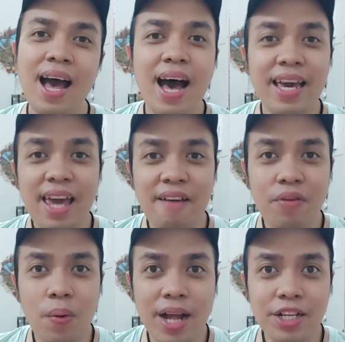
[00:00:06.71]
Hi
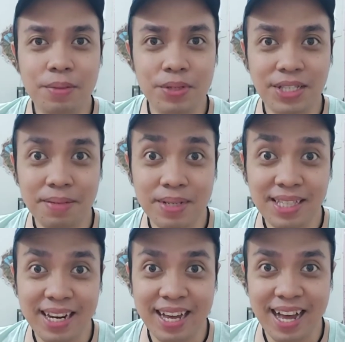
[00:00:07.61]
everyone, kumusta mo
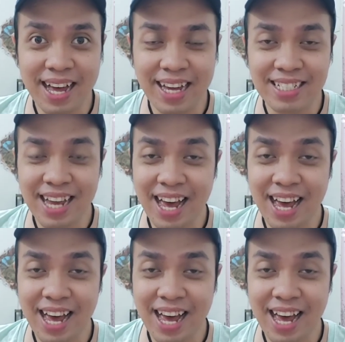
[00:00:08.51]
tanan?